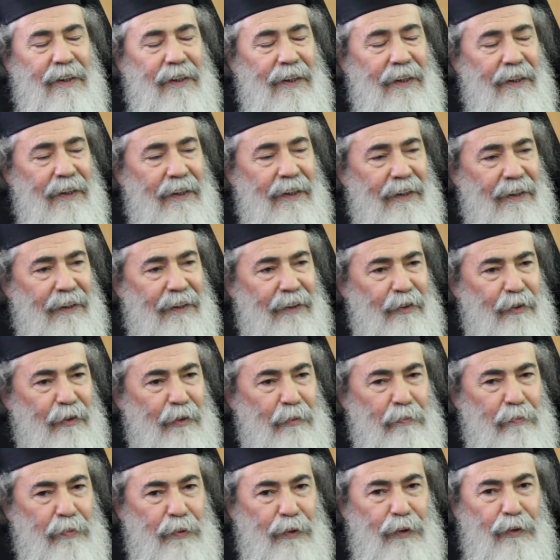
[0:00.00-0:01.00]
uh, to
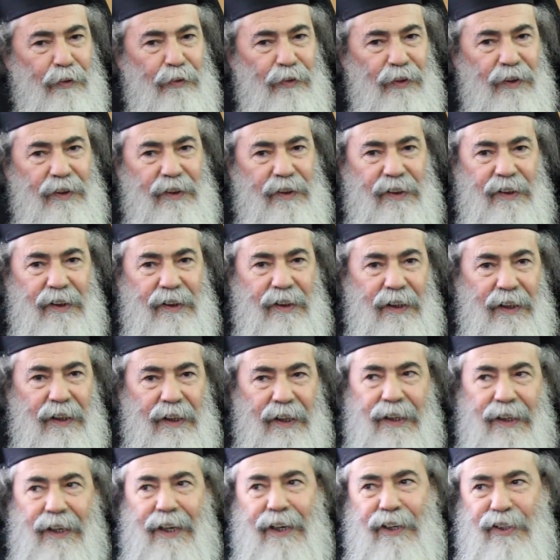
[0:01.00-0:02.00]
prove its uh,
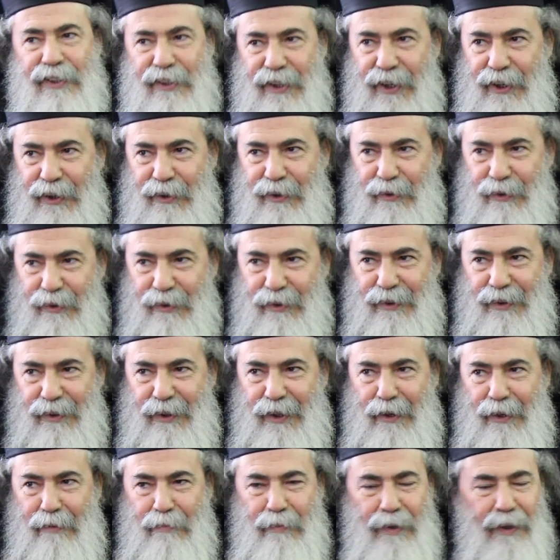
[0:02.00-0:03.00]
legal status.
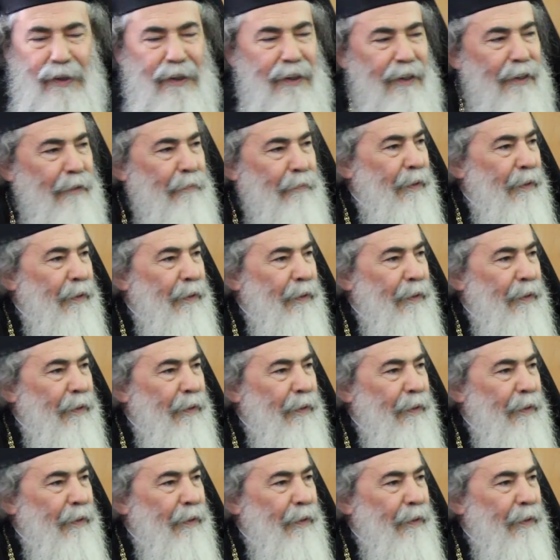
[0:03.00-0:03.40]
I mean, the